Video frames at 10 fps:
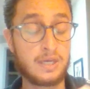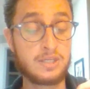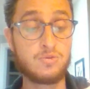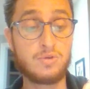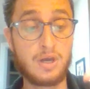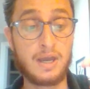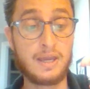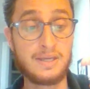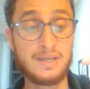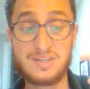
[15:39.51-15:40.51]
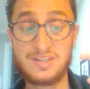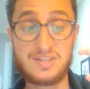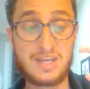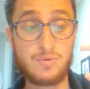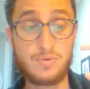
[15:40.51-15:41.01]
And you and I
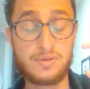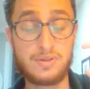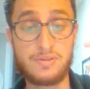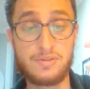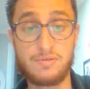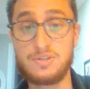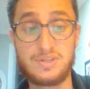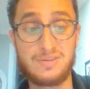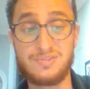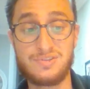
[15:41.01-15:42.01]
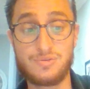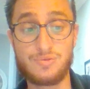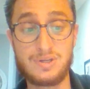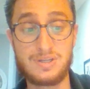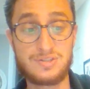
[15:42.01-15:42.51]
stay within 37
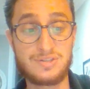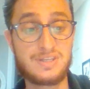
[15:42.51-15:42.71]
degrees,